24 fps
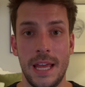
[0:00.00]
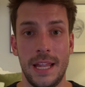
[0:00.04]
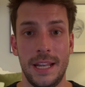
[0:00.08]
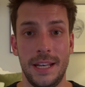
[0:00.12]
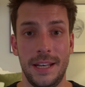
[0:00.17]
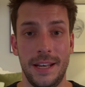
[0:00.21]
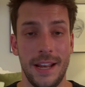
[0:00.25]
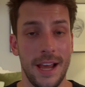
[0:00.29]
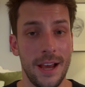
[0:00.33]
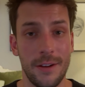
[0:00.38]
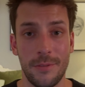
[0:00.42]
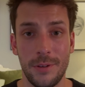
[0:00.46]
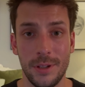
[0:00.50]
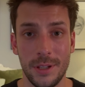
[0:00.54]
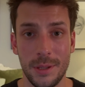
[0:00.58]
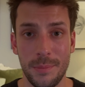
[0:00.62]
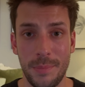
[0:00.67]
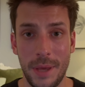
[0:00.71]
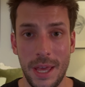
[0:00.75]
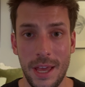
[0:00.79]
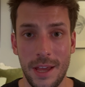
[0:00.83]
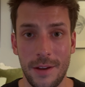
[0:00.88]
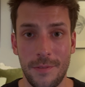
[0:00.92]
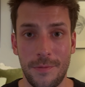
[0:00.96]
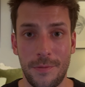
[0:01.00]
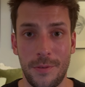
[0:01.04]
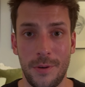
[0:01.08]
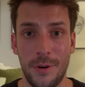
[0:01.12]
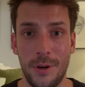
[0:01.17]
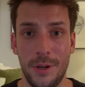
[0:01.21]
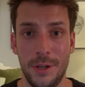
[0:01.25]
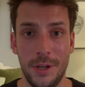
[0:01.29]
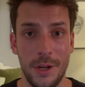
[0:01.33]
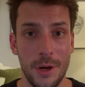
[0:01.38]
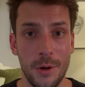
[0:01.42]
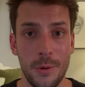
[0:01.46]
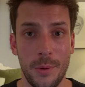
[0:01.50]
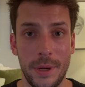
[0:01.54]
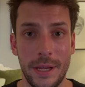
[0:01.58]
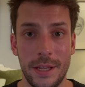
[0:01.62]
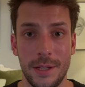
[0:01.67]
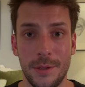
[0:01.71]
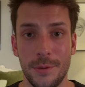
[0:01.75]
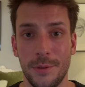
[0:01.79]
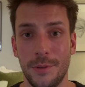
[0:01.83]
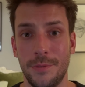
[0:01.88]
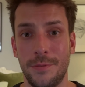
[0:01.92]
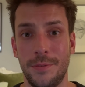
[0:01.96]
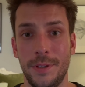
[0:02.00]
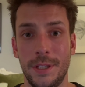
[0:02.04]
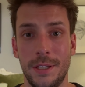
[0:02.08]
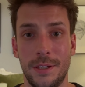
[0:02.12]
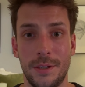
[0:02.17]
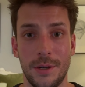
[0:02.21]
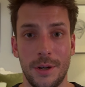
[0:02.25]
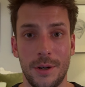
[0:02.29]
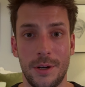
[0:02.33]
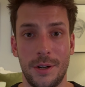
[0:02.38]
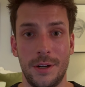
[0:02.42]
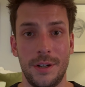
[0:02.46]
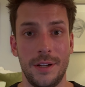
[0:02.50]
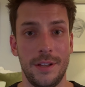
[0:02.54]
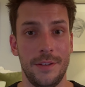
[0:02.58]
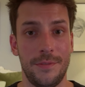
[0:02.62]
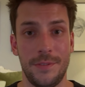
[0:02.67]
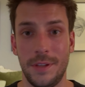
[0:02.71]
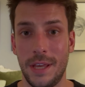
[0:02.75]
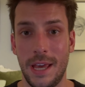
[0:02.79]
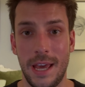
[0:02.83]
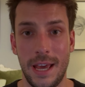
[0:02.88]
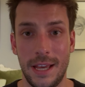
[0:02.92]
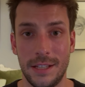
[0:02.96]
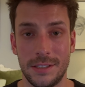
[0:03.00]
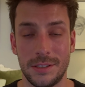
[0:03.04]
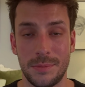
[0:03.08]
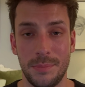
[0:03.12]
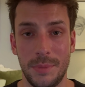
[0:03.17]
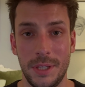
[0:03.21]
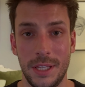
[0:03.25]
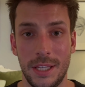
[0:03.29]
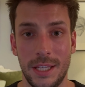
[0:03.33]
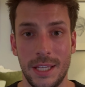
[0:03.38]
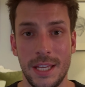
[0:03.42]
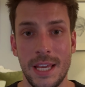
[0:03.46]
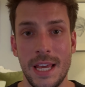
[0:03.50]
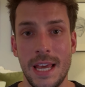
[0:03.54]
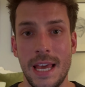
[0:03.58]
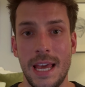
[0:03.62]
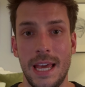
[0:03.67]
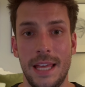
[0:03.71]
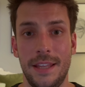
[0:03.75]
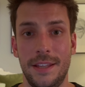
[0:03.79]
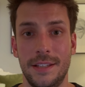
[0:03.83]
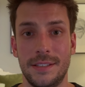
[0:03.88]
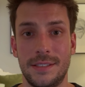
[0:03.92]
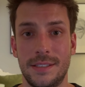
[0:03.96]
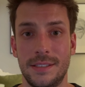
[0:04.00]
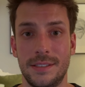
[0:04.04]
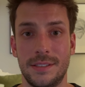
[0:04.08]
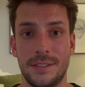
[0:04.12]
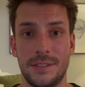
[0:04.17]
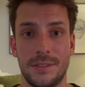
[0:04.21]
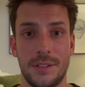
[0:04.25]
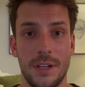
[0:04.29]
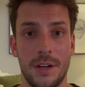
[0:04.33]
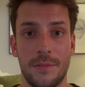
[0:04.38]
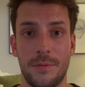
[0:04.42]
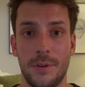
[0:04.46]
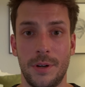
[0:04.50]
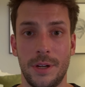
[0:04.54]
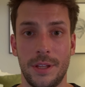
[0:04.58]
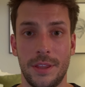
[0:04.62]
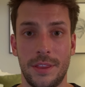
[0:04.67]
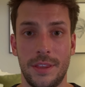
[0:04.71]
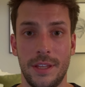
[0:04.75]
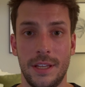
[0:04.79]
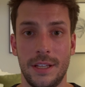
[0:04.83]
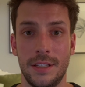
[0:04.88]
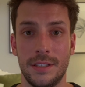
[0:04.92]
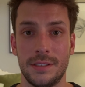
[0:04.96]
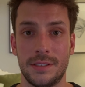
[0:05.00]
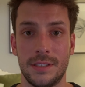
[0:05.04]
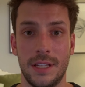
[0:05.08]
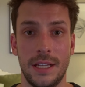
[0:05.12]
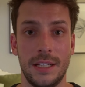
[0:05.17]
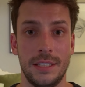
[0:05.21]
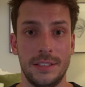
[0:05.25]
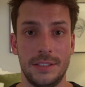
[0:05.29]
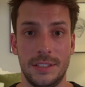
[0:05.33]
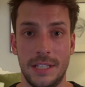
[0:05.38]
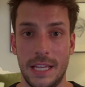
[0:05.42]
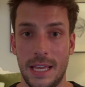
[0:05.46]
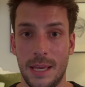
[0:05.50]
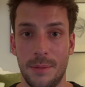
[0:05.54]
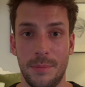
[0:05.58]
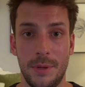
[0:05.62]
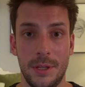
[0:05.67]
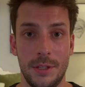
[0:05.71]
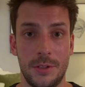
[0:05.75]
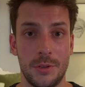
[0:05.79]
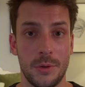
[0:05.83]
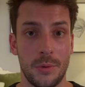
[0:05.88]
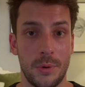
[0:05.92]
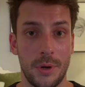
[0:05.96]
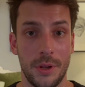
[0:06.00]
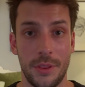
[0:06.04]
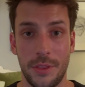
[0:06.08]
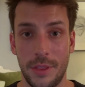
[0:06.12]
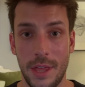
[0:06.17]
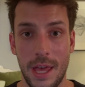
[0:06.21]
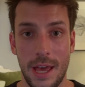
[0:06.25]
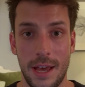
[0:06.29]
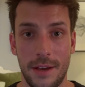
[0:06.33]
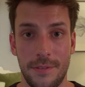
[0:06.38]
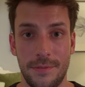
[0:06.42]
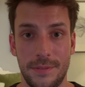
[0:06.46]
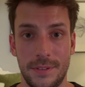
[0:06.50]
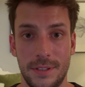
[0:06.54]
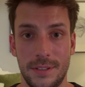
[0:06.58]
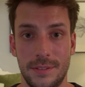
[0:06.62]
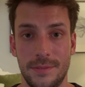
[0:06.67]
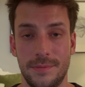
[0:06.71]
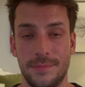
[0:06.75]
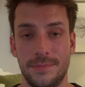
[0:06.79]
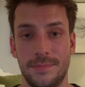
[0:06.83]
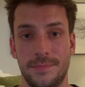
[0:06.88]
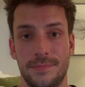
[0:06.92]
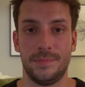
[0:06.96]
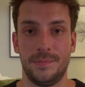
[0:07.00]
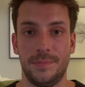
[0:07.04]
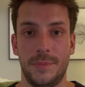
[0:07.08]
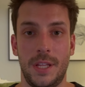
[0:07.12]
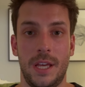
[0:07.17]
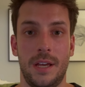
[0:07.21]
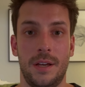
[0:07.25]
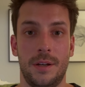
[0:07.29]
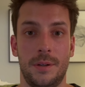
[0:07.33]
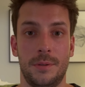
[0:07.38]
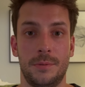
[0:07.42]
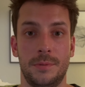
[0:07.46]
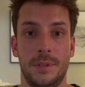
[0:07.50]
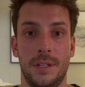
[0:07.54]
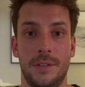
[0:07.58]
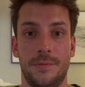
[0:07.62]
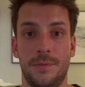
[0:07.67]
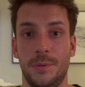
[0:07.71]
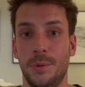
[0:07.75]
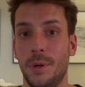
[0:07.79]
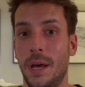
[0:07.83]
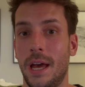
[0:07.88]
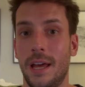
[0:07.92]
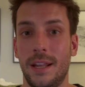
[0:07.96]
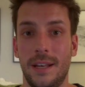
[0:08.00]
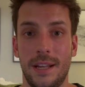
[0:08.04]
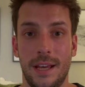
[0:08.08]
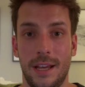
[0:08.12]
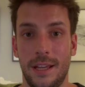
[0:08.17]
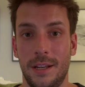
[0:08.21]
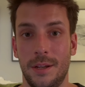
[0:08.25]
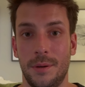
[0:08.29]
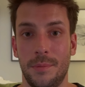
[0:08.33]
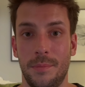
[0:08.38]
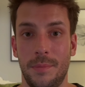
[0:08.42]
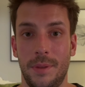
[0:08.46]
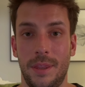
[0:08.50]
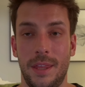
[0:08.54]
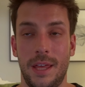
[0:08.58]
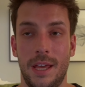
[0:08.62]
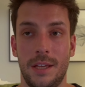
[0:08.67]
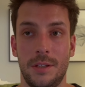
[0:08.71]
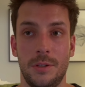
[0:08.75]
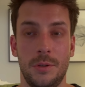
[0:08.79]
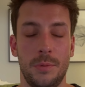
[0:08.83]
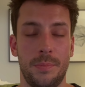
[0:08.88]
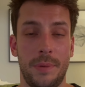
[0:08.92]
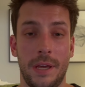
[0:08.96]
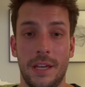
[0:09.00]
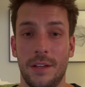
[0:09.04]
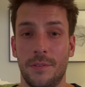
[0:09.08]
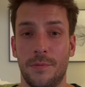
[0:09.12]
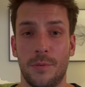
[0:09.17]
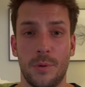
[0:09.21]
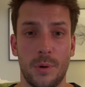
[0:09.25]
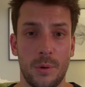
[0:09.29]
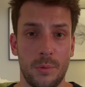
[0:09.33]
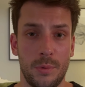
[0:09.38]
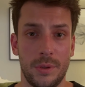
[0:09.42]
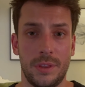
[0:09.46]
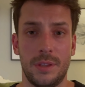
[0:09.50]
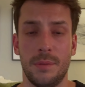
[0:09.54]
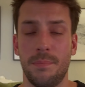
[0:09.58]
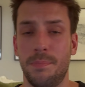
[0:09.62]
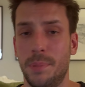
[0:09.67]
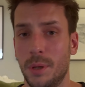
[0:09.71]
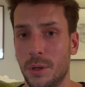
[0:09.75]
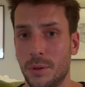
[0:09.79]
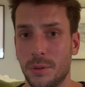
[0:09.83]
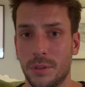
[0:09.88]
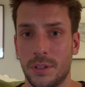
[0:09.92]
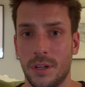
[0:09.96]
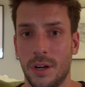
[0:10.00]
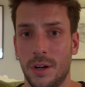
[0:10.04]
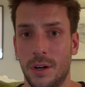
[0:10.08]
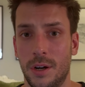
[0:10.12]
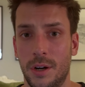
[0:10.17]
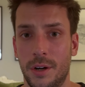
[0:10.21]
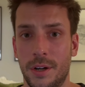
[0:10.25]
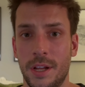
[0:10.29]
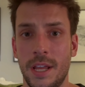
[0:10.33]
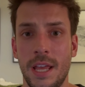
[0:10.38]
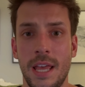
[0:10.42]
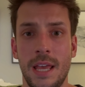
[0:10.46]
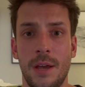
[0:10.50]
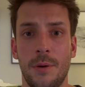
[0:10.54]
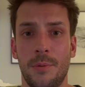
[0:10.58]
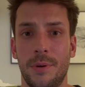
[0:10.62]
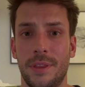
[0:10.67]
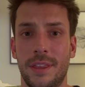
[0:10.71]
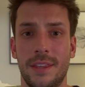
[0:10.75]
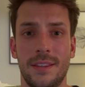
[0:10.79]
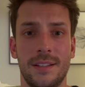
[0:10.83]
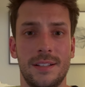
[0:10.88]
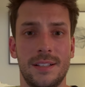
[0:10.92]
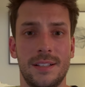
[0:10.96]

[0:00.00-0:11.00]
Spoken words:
Not really bad for a no annual fee card if you ask me, and this is covering things like damage or theft. Now, if you had an item that you paid for with the BILT card within the